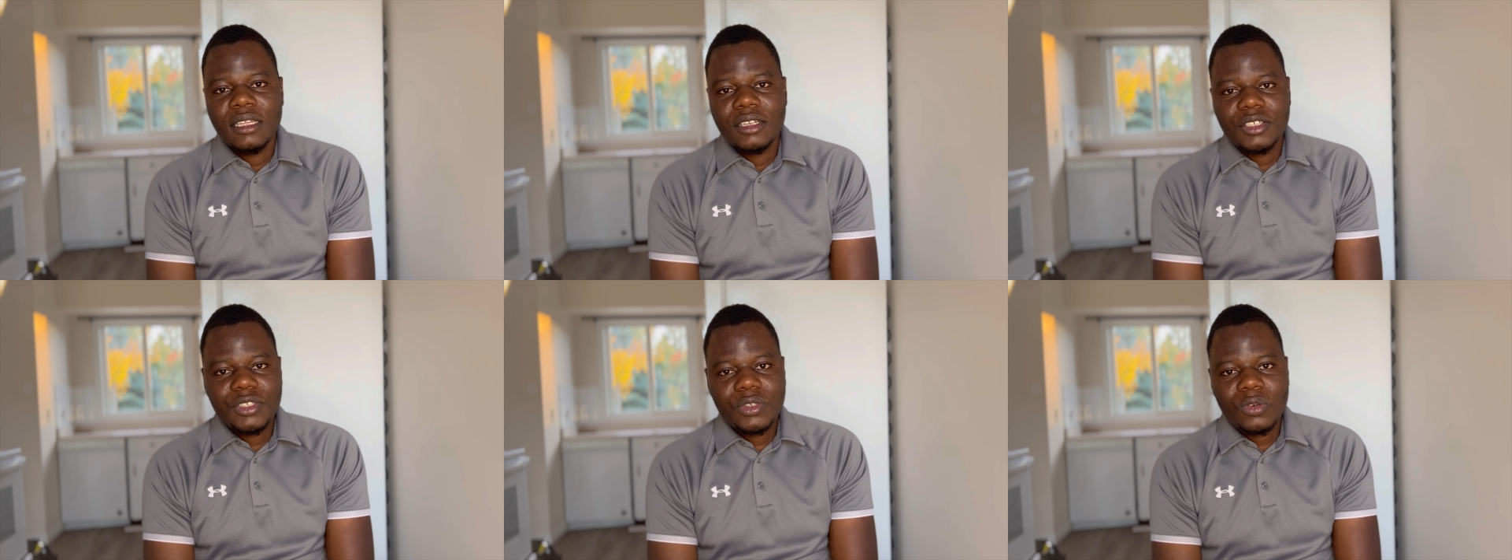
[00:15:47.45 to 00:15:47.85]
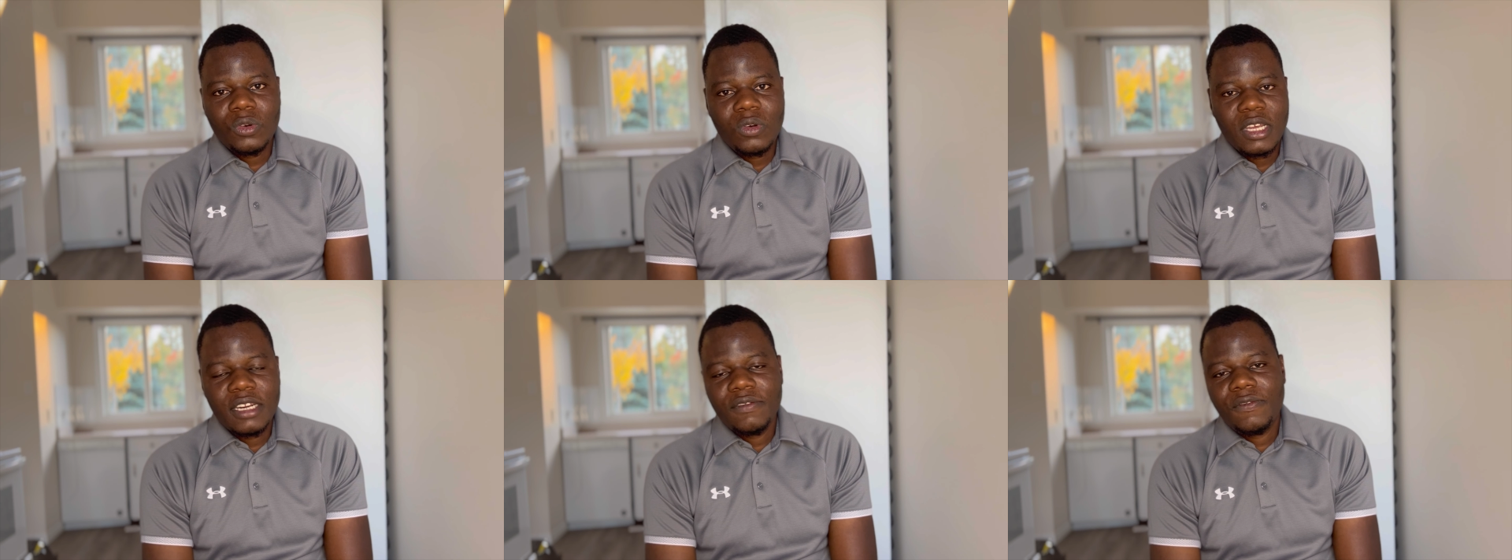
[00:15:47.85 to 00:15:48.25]
to
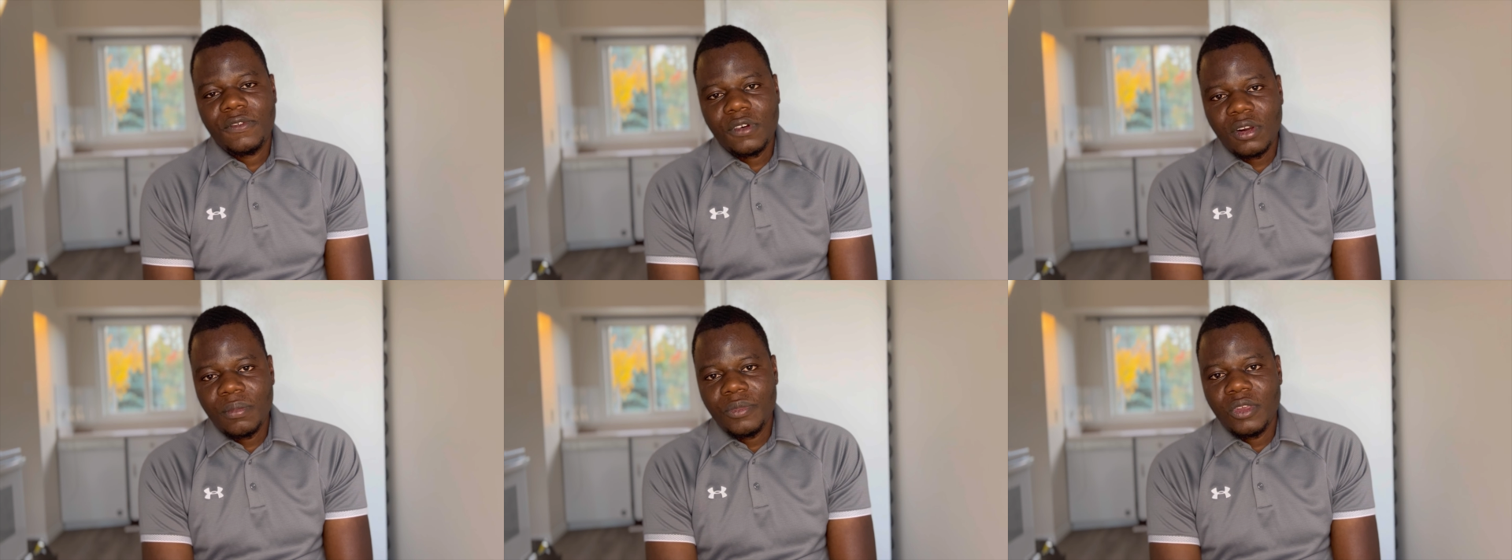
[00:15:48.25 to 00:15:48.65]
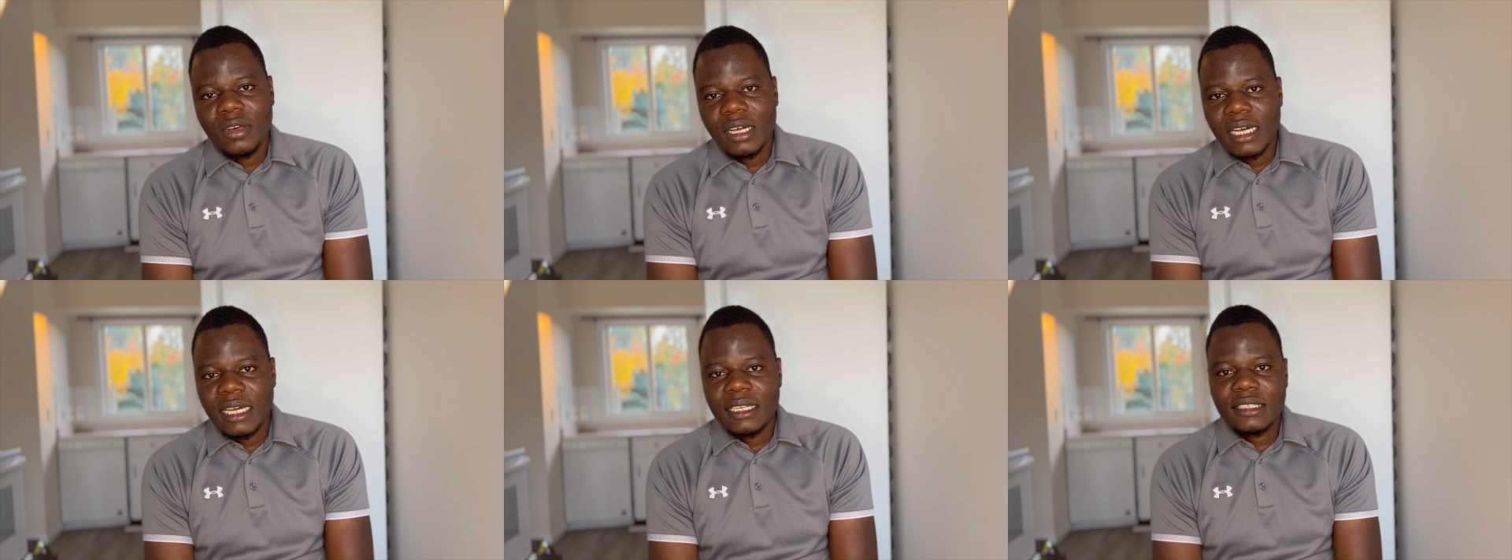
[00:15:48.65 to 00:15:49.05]
and from your
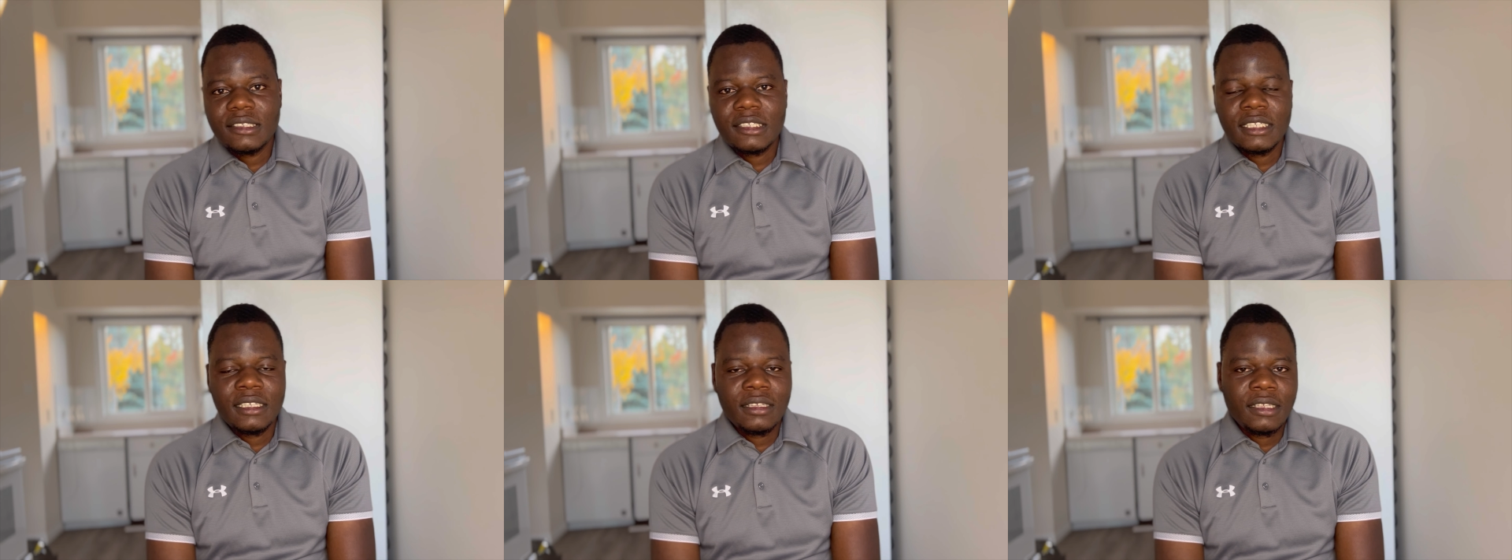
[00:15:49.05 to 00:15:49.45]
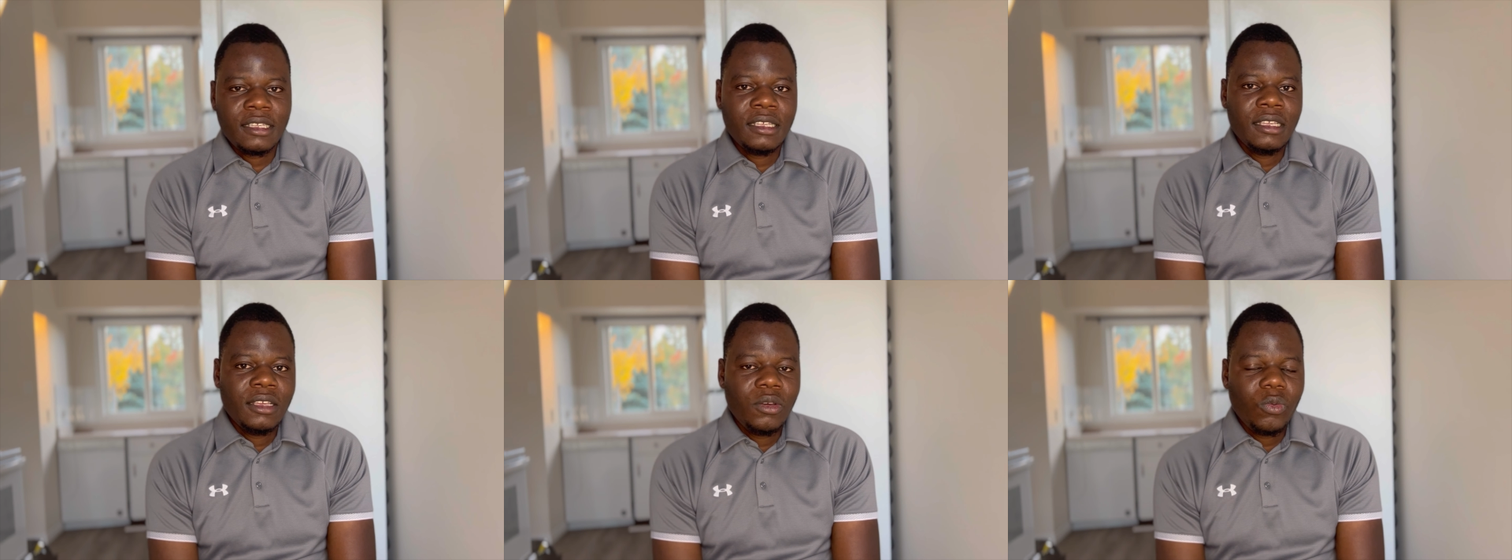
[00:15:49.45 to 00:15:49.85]
country,
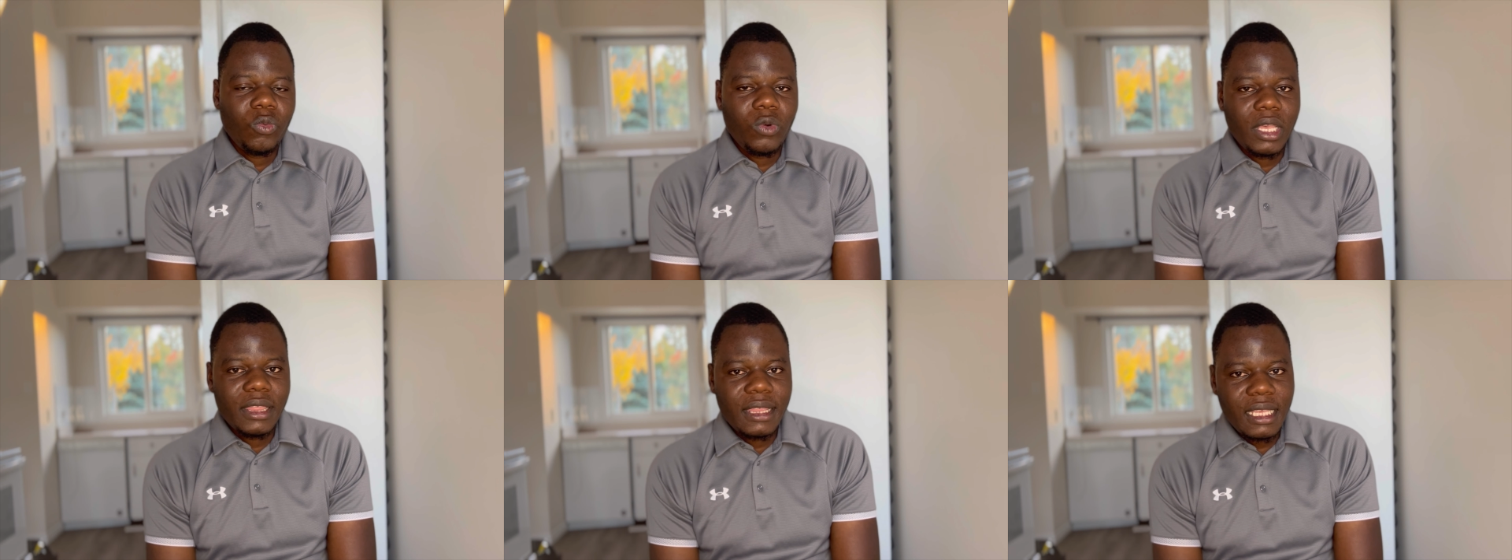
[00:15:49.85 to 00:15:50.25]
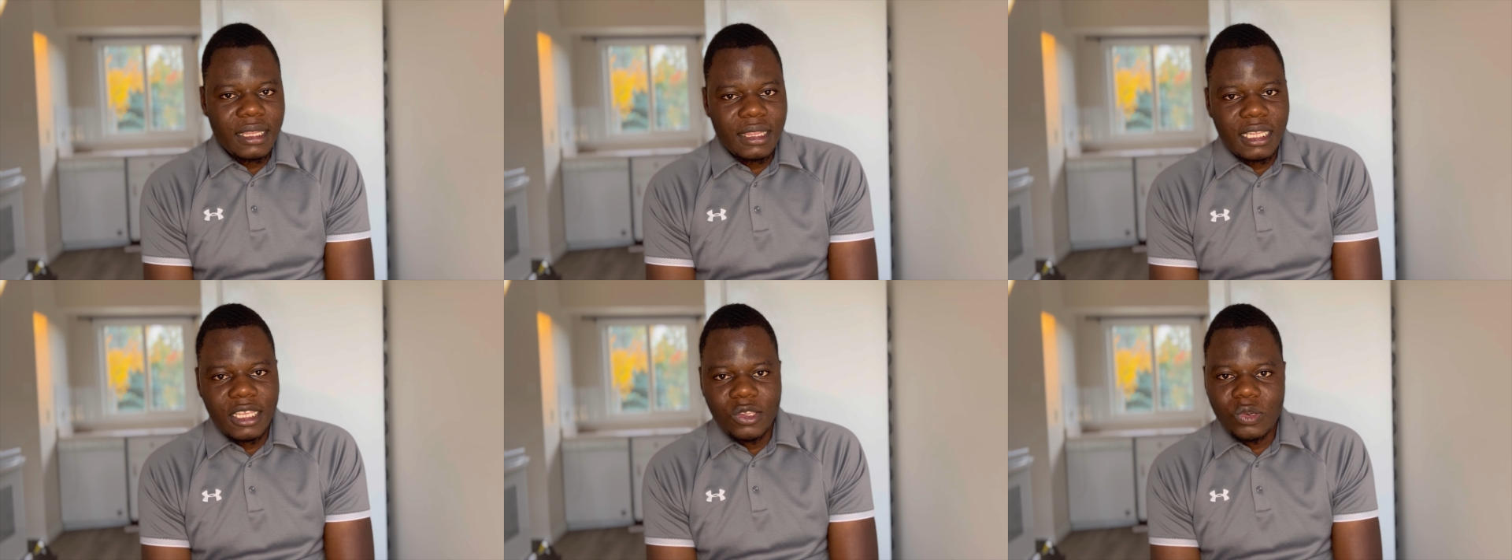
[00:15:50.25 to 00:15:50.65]
within
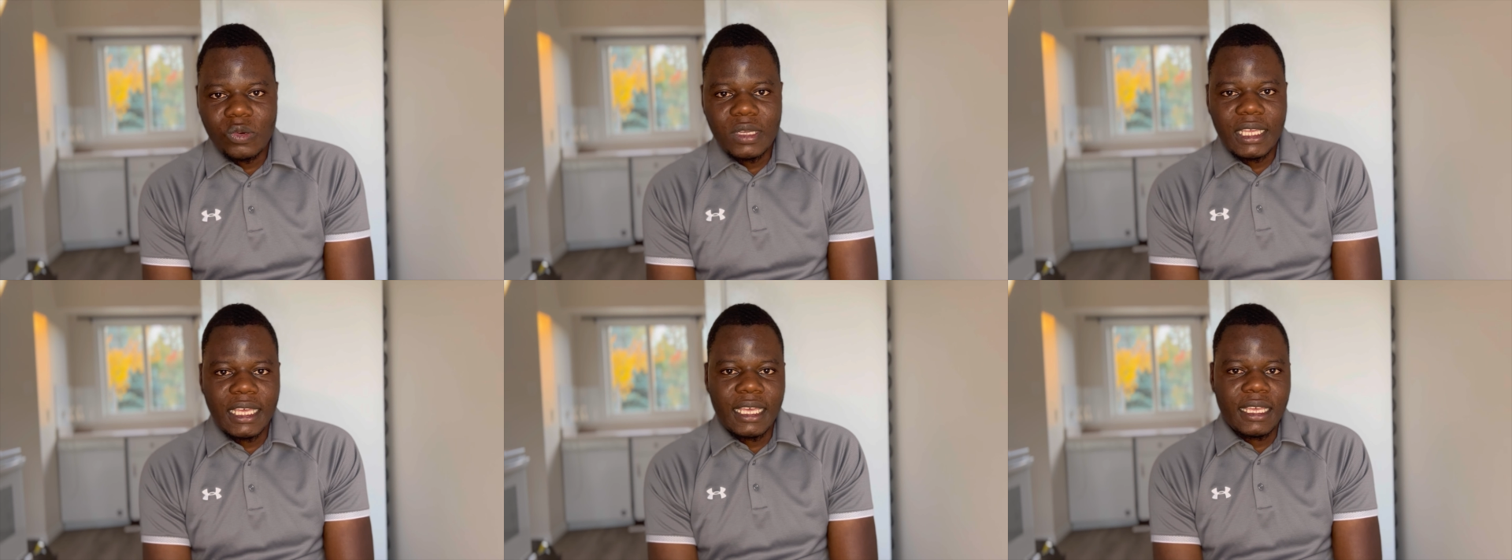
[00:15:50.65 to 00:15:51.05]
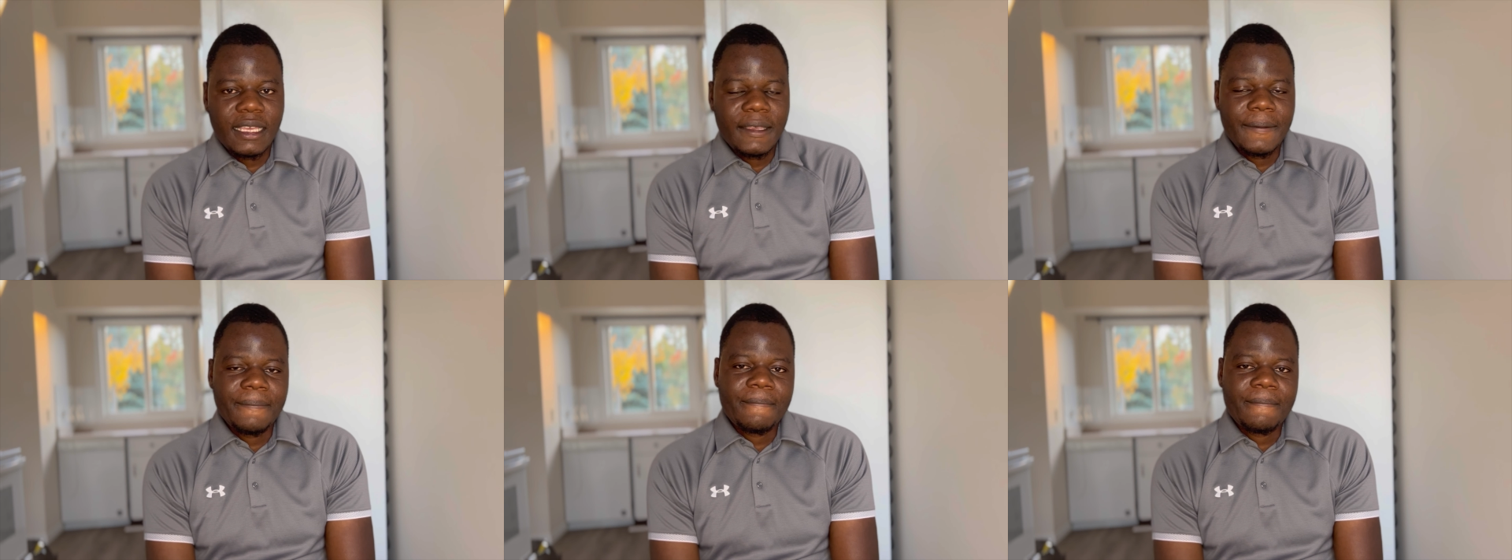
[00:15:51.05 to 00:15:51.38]
the UK.